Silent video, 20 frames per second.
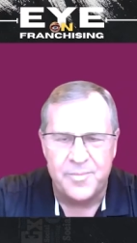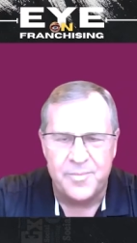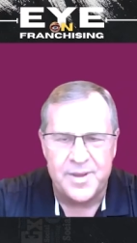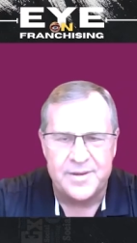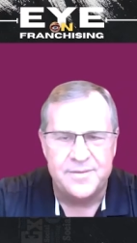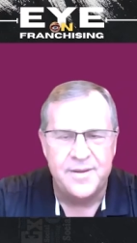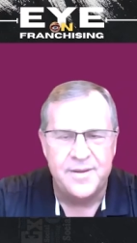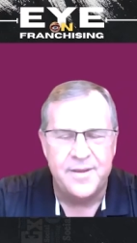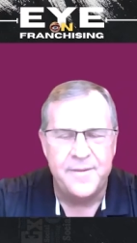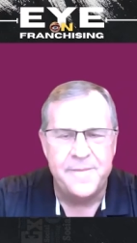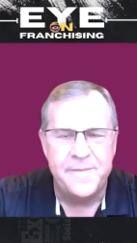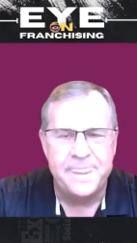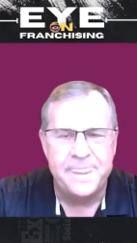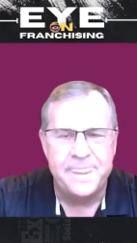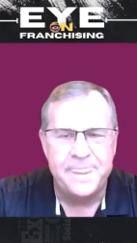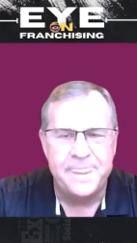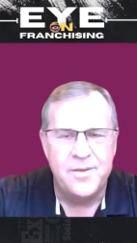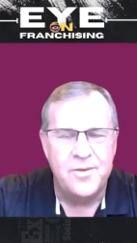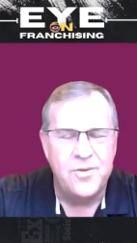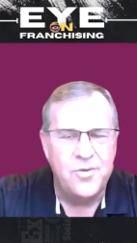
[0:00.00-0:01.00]
But
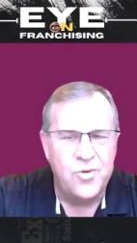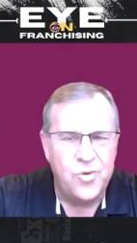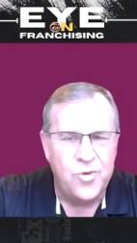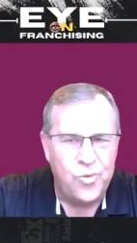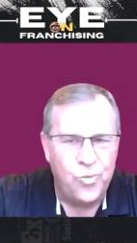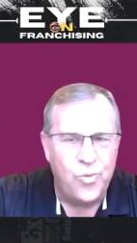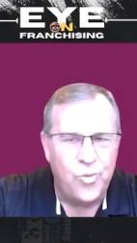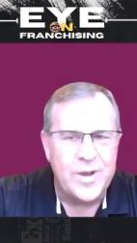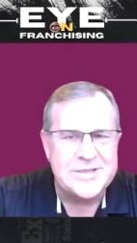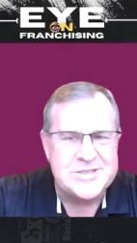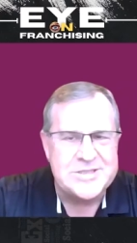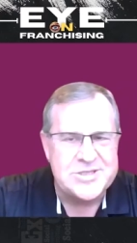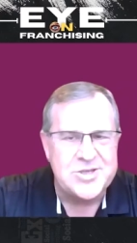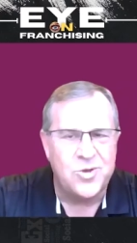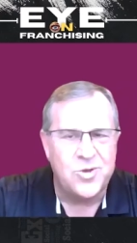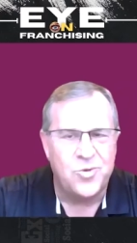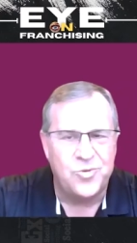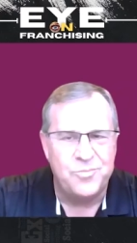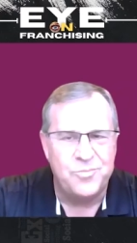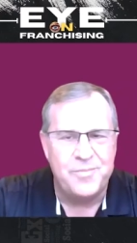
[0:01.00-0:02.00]
what
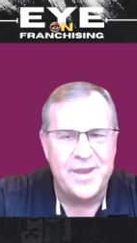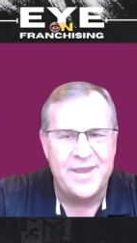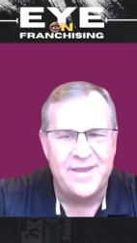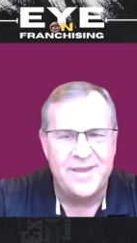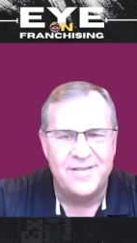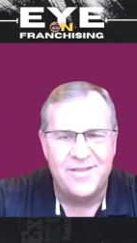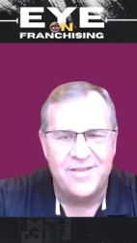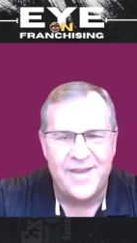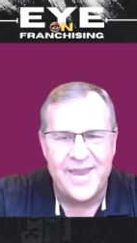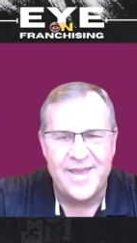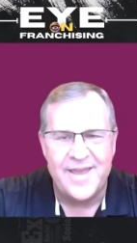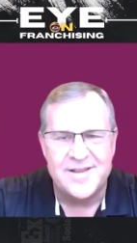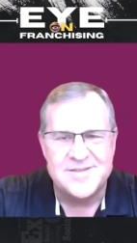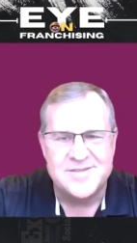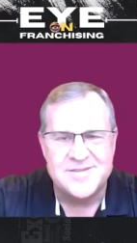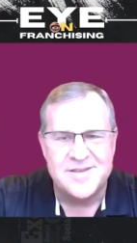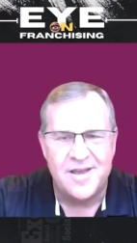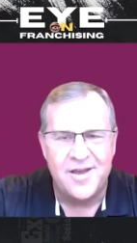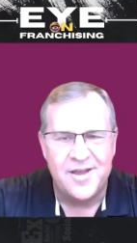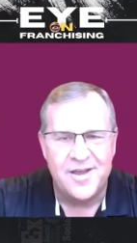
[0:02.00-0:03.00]
sold me,
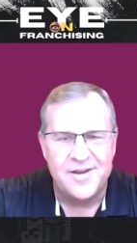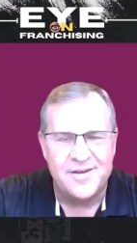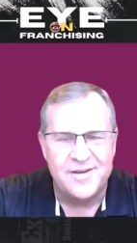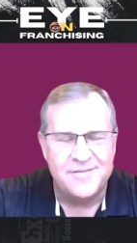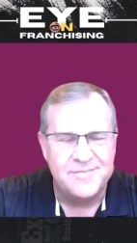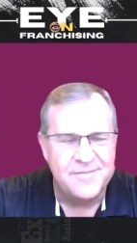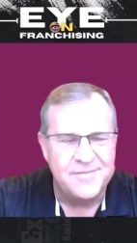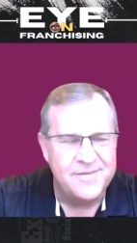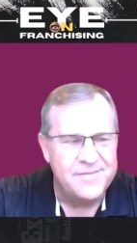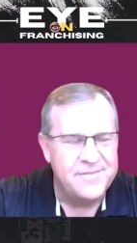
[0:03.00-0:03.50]
Lance, on